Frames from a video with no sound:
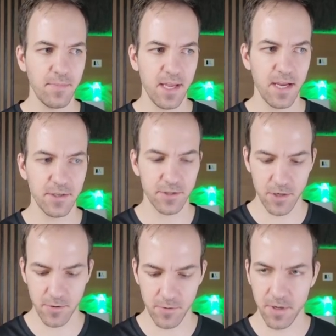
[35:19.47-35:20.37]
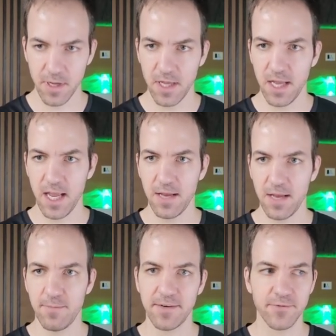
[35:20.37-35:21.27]
arrow, and
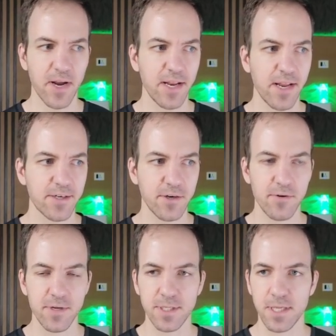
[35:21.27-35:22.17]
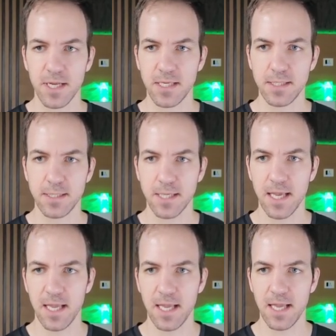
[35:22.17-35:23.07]
my right arrow is going to
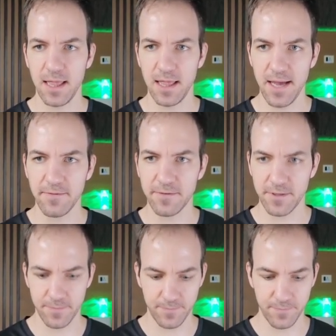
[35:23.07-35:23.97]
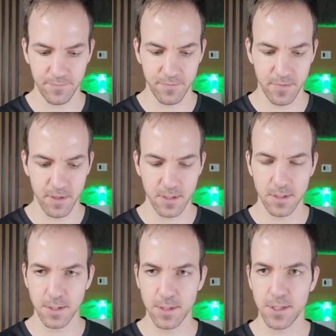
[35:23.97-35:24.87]
say left
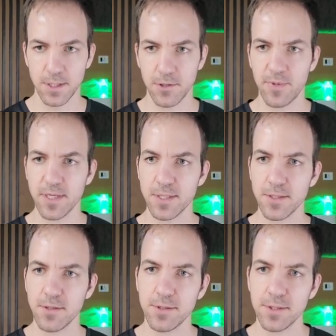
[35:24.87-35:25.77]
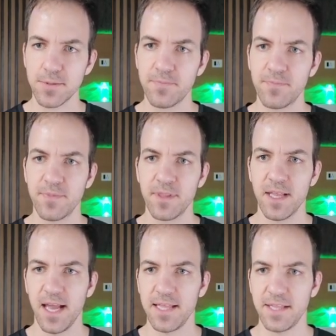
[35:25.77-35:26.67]
0 pixels.
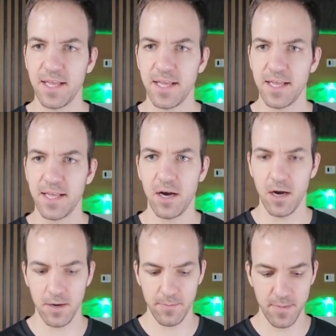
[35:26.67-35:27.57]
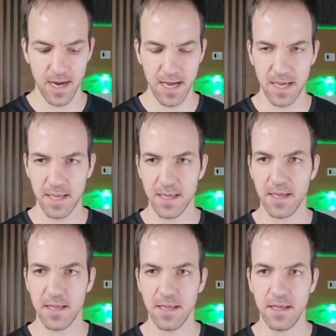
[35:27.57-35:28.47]
And then on my
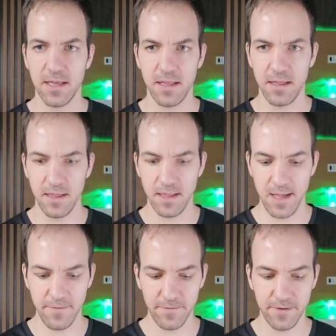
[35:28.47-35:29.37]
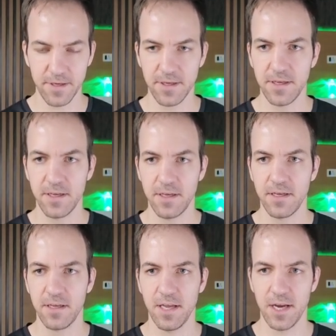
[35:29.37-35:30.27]
left
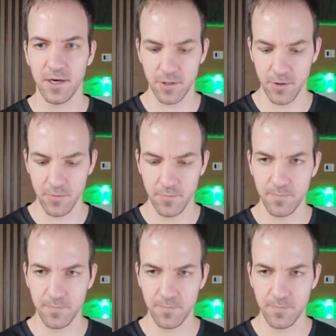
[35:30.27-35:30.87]
arrow,